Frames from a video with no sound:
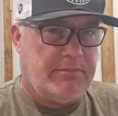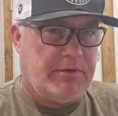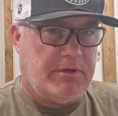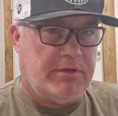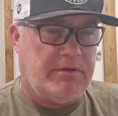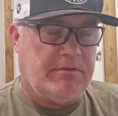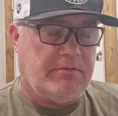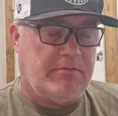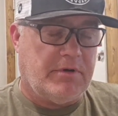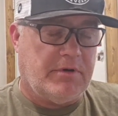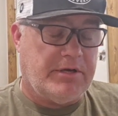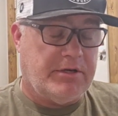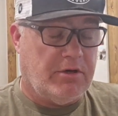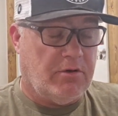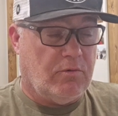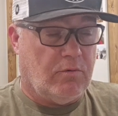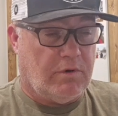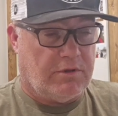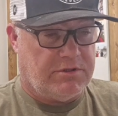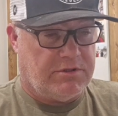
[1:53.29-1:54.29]
but I know
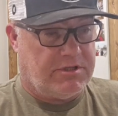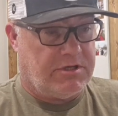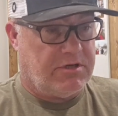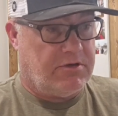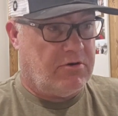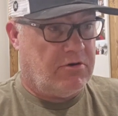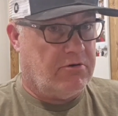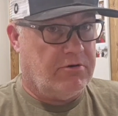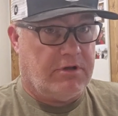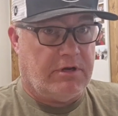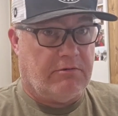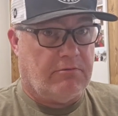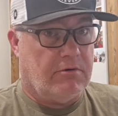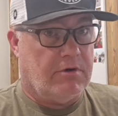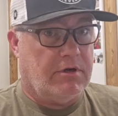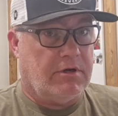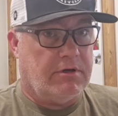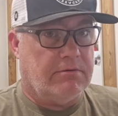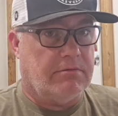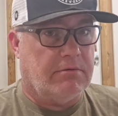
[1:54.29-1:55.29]
once they
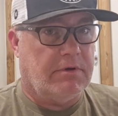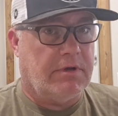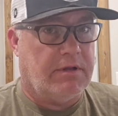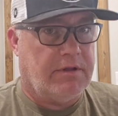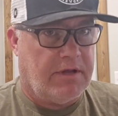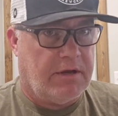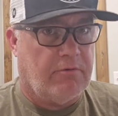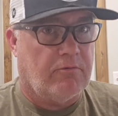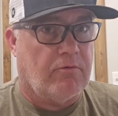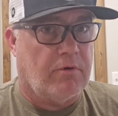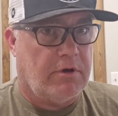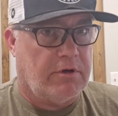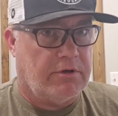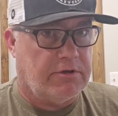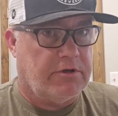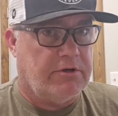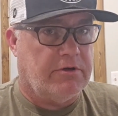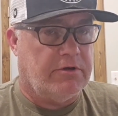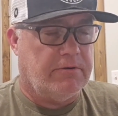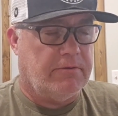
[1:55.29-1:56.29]
run, and they run
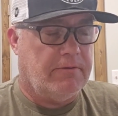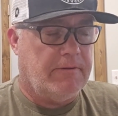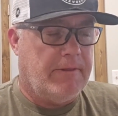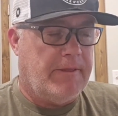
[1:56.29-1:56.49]
good.